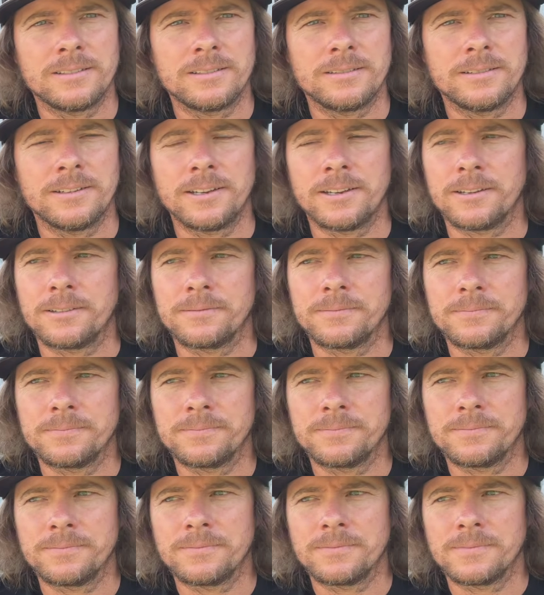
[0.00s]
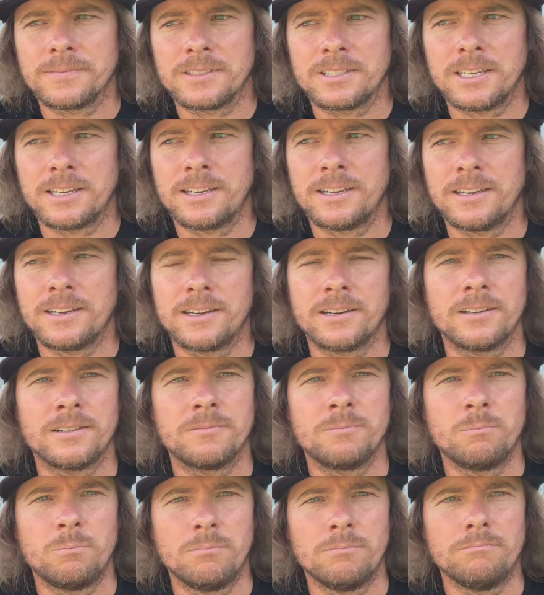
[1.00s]
yeah, taking care
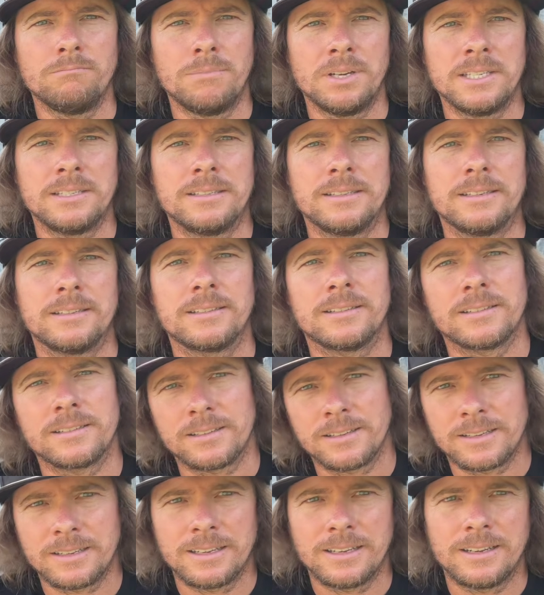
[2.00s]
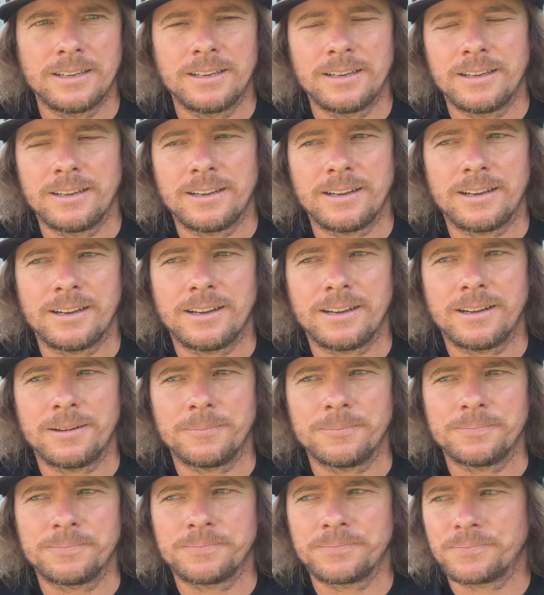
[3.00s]
of business.
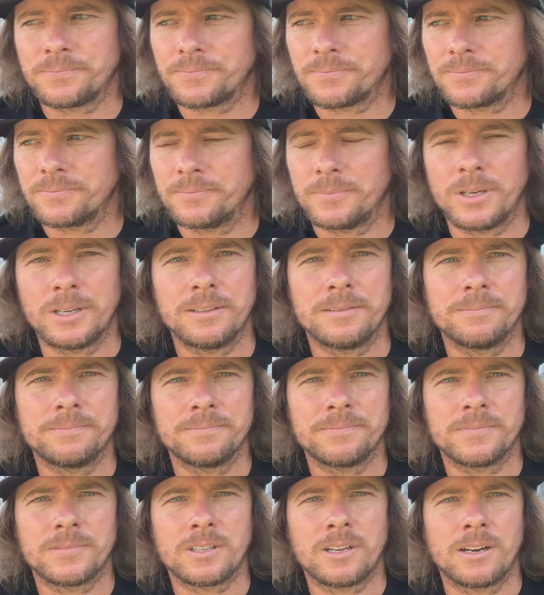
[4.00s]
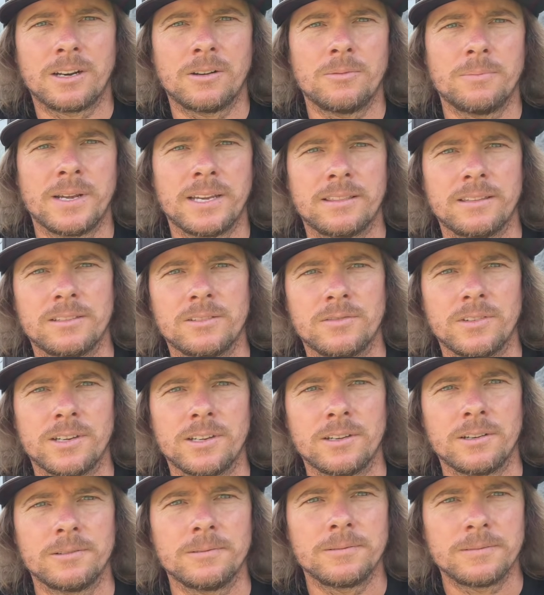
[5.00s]
But thought I would make this
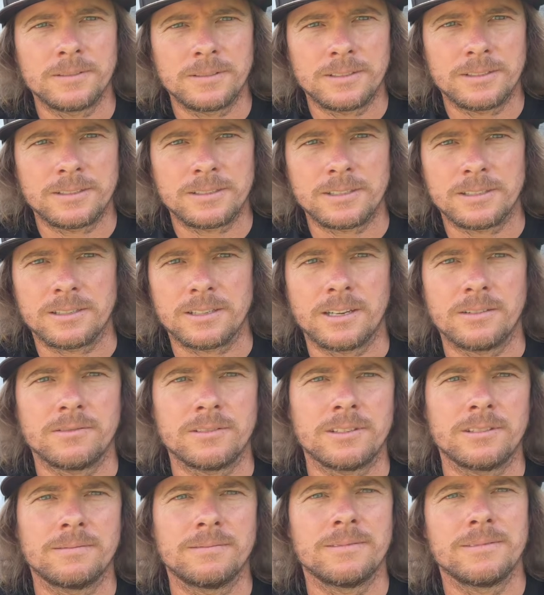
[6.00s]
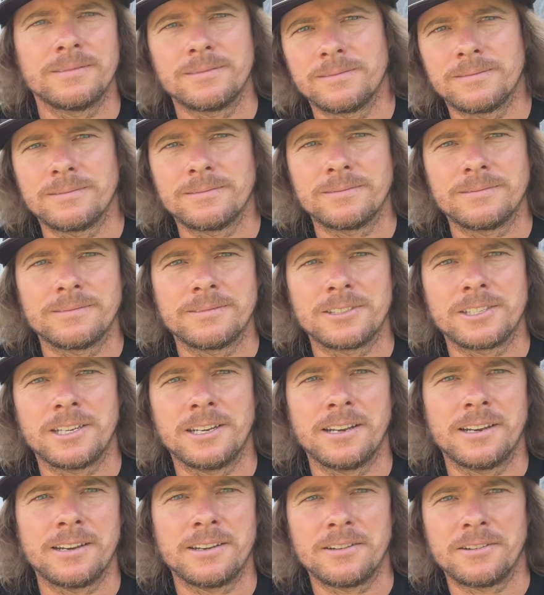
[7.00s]
video since I haven't
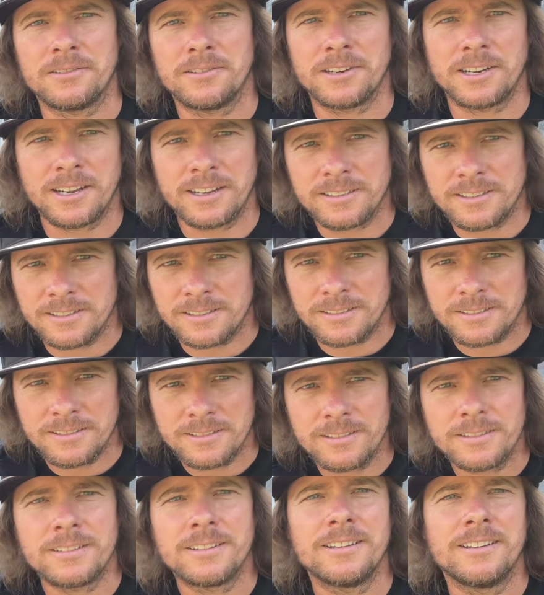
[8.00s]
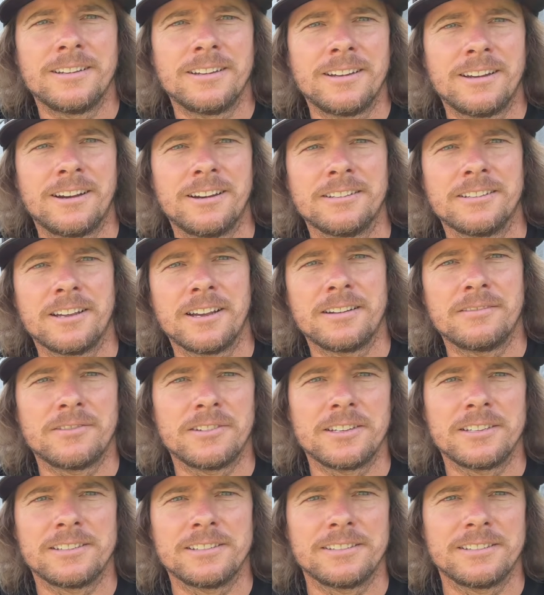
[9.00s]
seen any of your guys' online
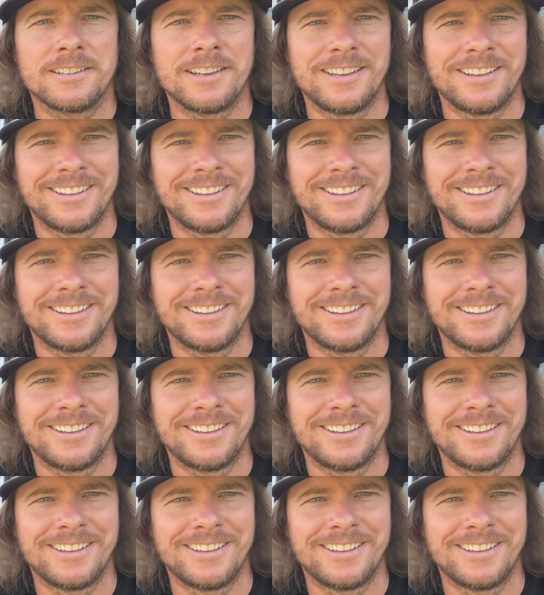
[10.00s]
faces.